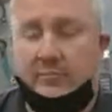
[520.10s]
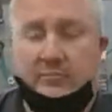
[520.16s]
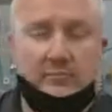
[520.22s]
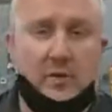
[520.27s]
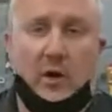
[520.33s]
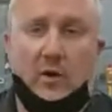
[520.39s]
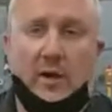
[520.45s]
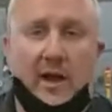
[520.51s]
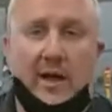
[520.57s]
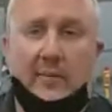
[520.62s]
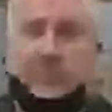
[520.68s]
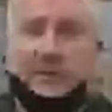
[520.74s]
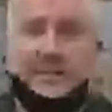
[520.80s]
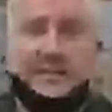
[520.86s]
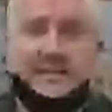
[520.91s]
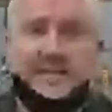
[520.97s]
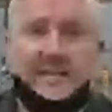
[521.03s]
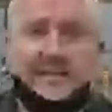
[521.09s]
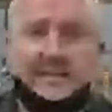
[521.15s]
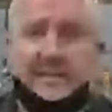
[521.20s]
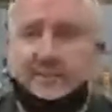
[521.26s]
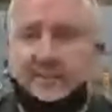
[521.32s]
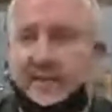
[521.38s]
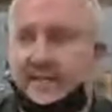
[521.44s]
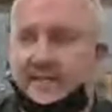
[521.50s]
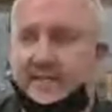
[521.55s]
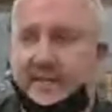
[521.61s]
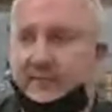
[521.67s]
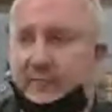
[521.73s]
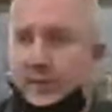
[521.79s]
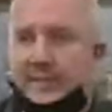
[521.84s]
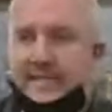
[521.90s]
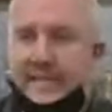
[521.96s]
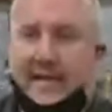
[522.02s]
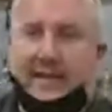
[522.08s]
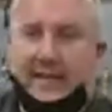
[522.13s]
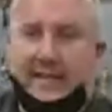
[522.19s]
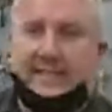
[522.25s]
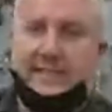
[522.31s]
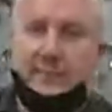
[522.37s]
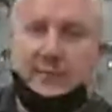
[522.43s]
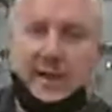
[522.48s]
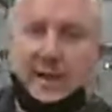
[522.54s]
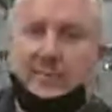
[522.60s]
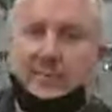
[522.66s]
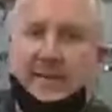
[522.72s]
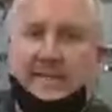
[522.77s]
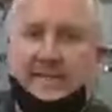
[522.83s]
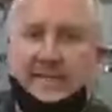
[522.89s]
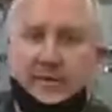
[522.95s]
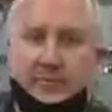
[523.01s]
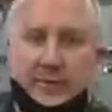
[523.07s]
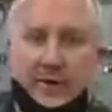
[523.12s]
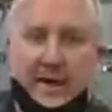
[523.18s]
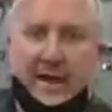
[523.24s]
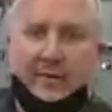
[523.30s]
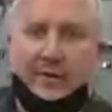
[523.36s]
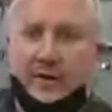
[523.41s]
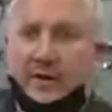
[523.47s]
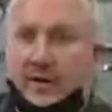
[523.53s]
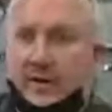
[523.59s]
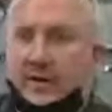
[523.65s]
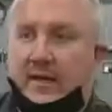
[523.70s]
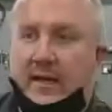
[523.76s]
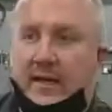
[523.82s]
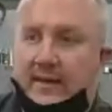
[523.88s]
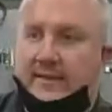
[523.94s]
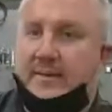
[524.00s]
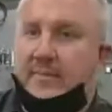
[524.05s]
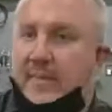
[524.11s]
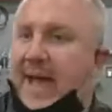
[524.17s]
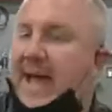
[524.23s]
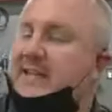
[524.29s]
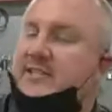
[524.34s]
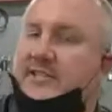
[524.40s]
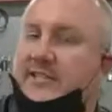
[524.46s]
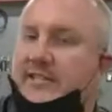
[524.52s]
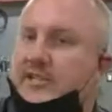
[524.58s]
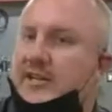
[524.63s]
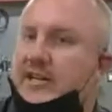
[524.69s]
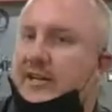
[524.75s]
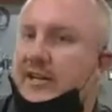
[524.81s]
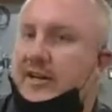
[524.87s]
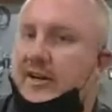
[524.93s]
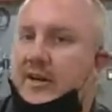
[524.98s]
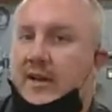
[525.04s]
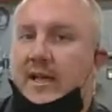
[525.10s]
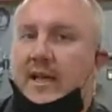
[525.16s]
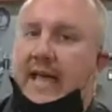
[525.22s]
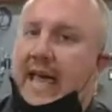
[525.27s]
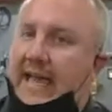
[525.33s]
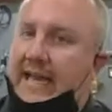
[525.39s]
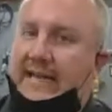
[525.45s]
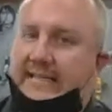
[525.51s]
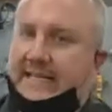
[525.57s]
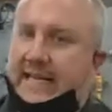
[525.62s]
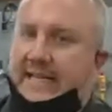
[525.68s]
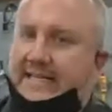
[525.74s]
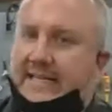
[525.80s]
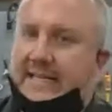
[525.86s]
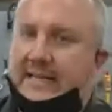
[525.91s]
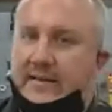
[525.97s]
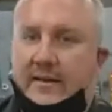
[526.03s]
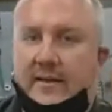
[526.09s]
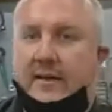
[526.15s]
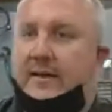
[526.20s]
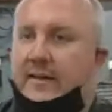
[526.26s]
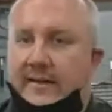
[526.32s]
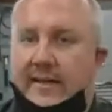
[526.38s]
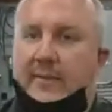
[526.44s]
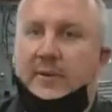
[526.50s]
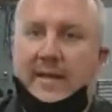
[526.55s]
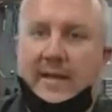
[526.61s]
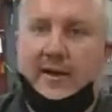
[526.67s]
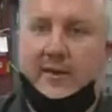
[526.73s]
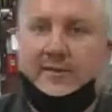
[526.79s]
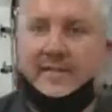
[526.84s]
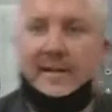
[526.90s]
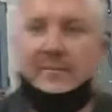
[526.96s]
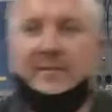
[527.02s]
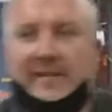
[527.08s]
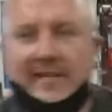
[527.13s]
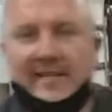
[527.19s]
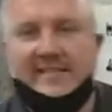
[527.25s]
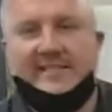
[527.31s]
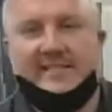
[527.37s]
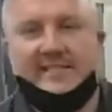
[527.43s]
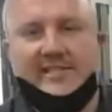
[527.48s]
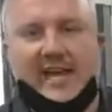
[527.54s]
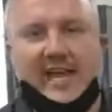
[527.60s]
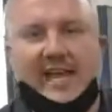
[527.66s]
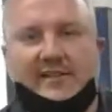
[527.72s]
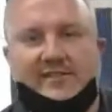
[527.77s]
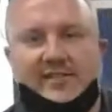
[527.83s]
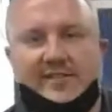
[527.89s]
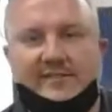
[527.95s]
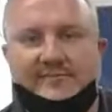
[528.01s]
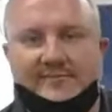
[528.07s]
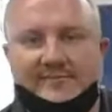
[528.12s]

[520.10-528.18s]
going on with the system. Because if we tell it to run a BTU per hour to match the chiller and it doesn't, then we know something needs to change.